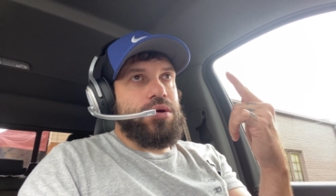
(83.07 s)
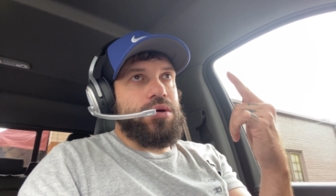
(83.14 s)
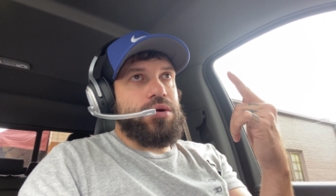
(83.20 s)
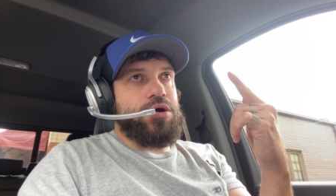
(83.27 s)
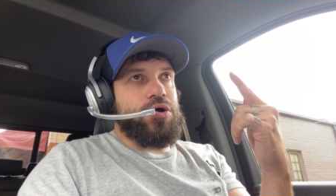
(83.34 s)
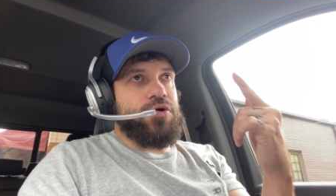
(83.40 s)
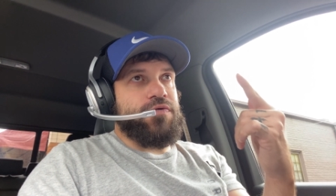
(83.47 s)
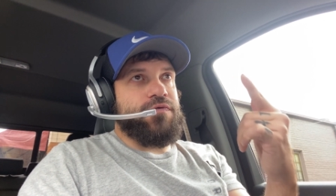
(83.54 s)

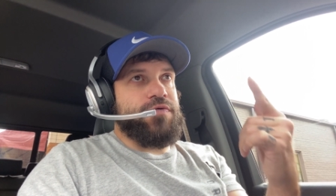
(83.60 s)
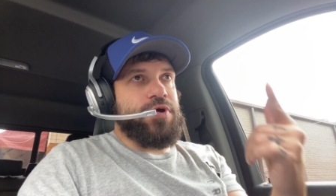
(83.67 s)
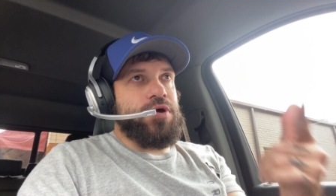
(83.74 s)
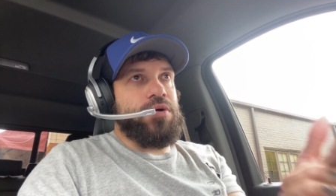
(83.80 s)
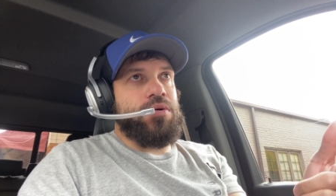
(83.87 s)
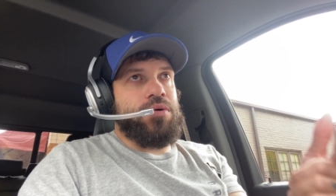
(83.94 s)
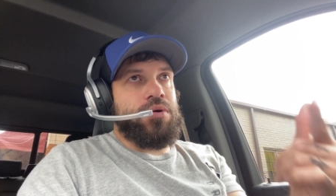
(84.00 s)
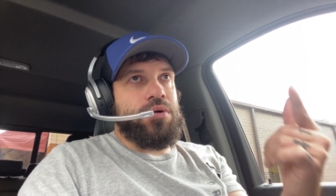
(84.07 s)
your
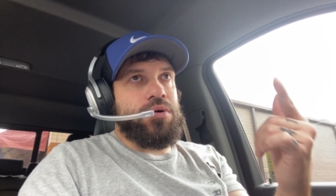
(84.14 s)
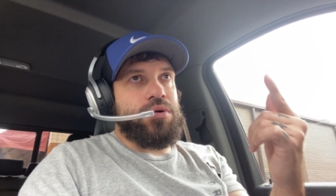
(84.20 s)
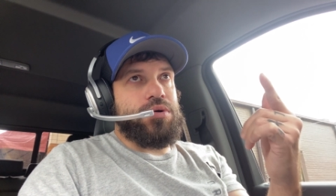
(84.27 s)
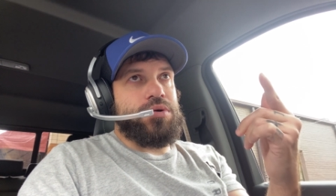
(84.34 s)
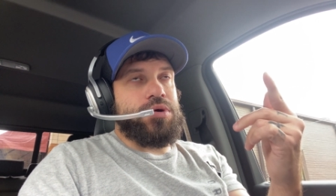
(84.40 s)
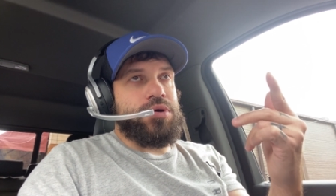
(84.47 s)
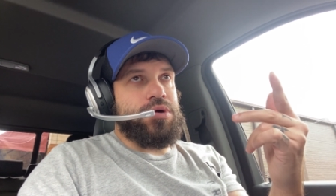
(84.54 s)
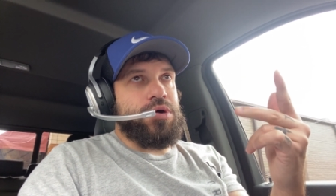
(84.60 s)
fuel,
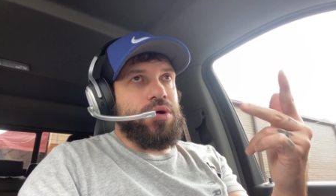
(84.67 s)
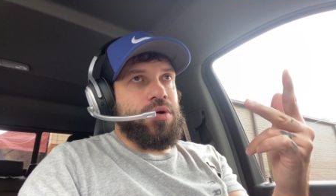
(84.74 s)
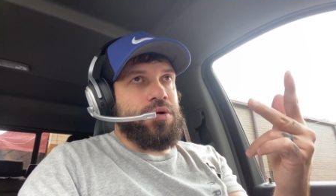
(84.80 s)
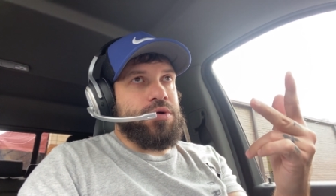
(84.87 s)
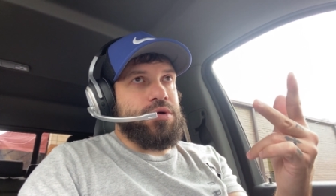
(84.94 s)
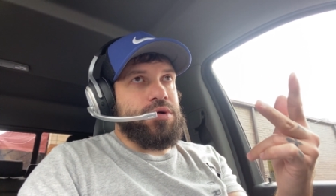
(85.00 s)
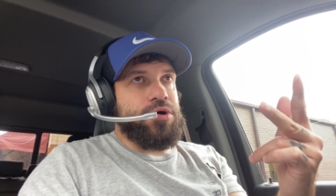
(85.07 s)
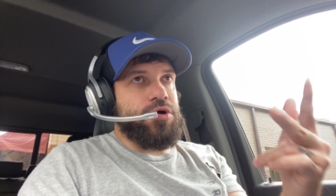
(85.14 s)

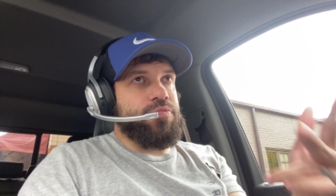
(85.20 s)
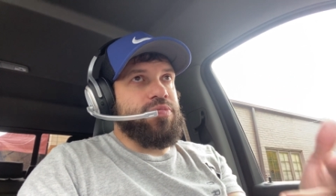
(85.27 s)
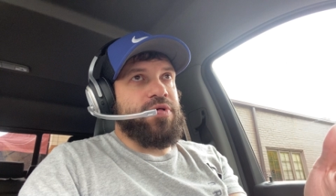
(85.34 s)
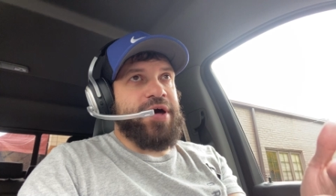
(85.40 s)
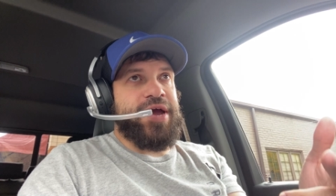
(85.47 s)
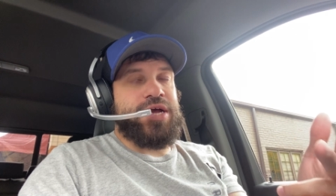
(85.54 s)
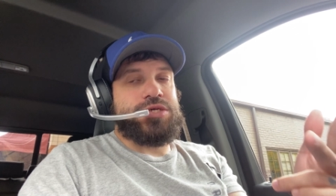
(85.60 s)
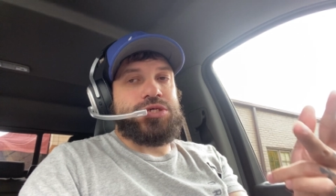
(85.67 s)
your your
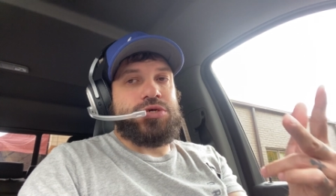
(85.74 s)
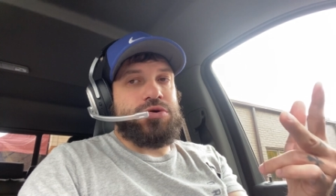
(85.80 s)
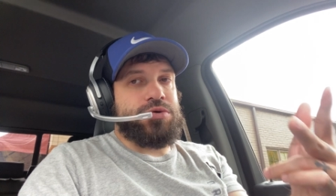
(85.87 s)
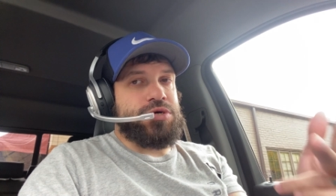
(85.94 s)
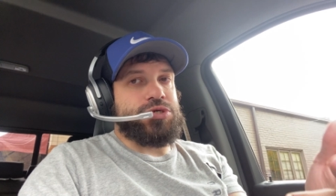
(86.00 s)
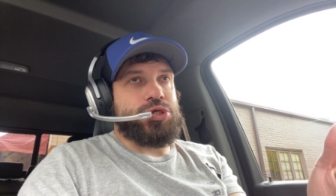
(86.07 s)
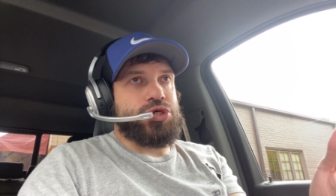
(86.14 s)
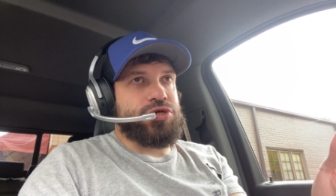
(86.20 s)
plates, your
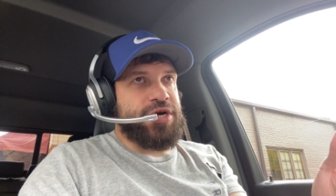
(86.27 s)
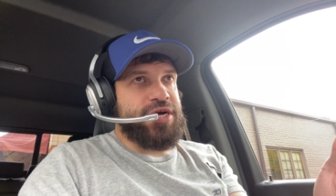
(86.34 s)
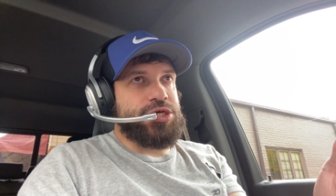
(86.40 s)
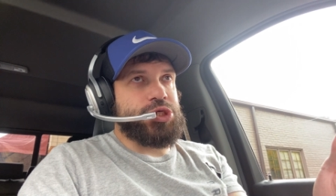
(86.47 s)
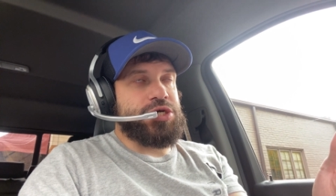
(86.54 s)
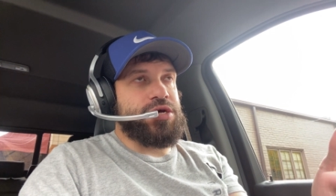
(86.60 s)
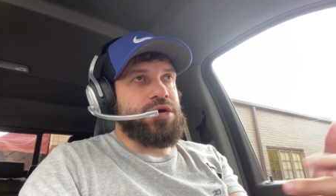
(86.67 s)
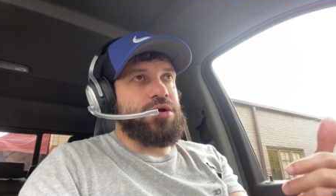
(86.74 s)

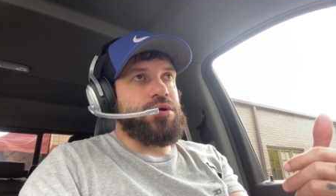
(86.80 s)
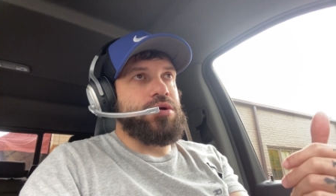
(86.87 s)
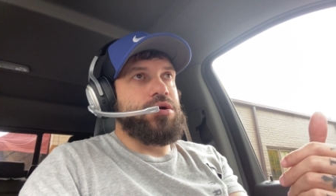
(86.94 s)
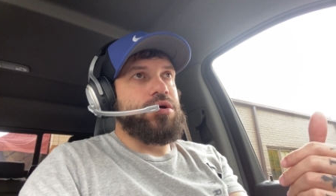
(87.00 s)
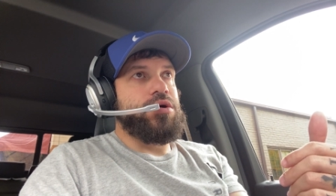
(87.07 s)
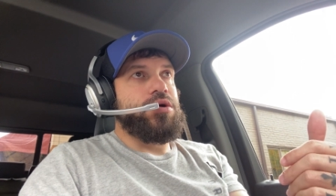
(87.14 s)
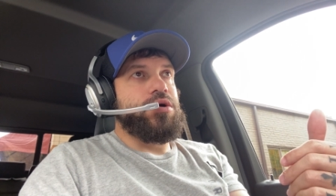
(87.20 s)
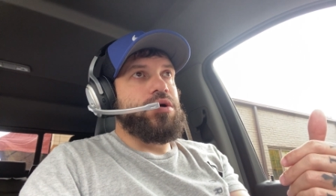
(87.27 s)
registration,
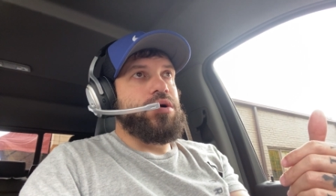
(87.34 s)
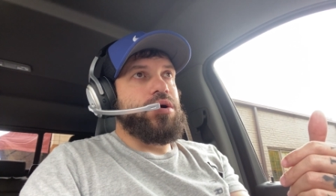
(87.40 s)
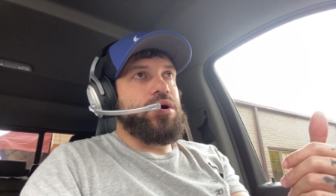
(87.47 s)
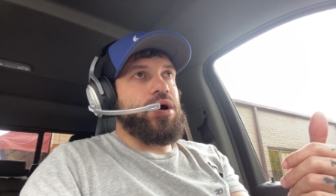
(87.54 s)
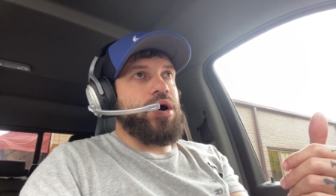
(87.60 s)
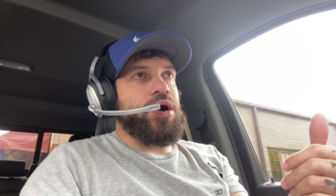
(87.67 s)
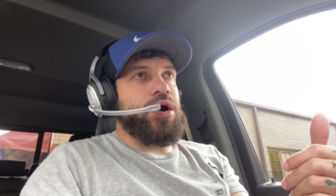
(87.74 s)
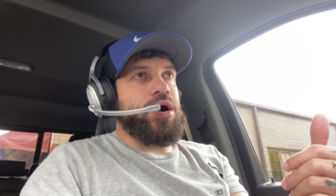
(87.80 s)

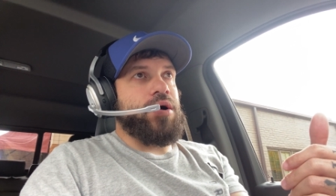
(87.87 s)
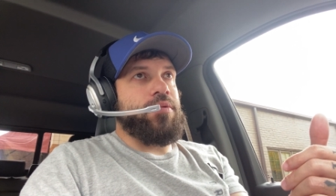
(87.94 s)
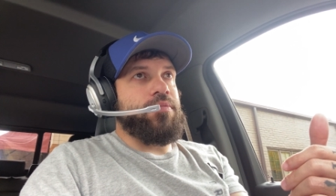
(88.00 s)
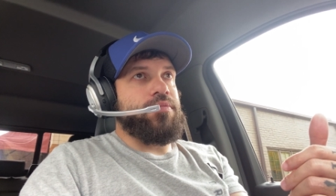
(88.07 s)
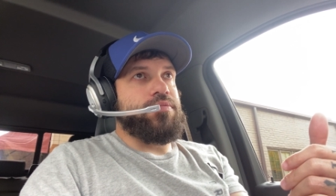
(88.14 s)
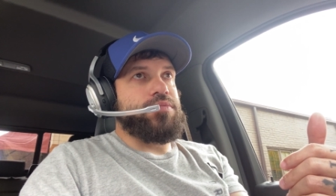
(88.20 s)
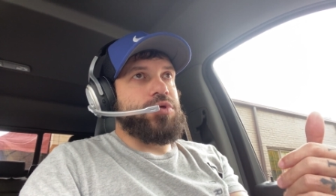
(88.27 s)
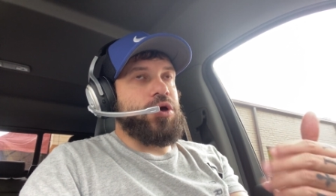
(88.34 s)

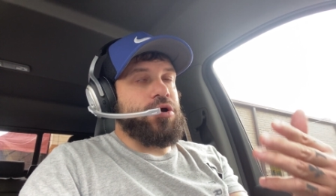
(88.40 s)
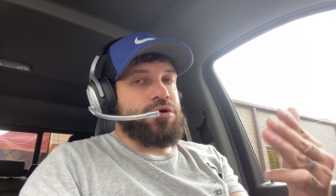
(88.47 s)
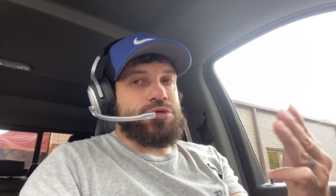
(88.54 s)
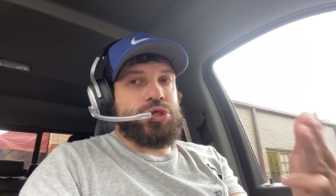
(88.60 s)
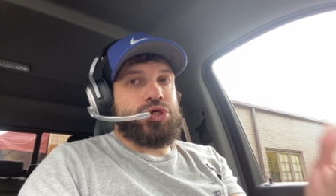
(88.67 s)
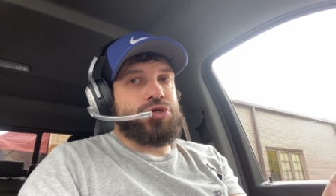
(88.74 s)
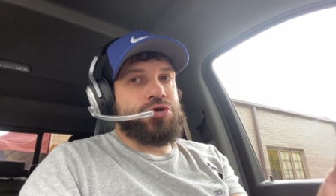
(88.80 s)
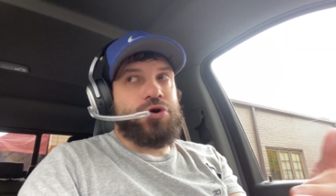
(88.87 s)
um, your
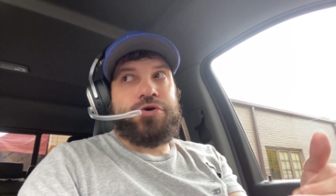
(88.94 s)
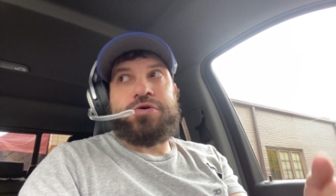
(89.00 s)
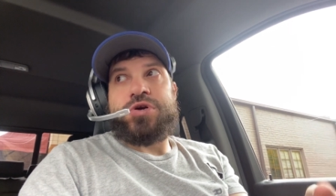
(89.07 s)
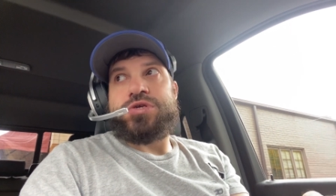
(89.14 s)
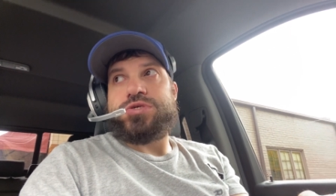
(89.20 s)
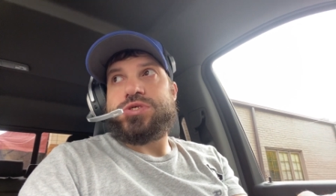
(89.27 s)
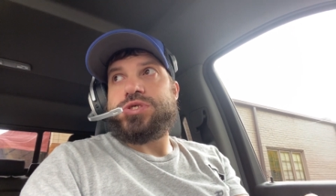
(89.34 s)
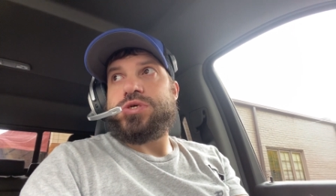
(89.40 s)

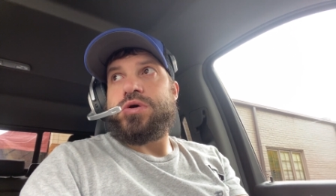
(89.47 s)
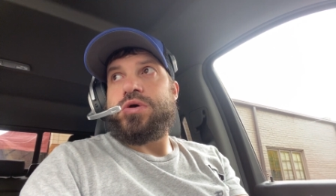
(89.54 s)
insurance,